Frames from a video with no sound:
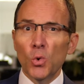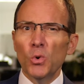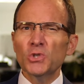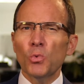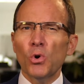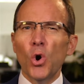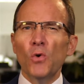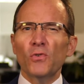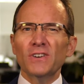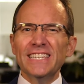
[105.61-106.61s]
which were
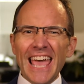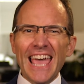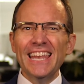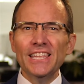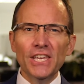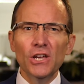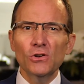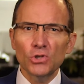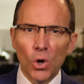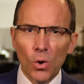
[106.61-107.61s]
over 10
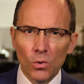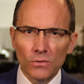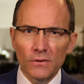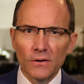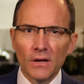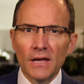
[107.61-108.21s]
years old.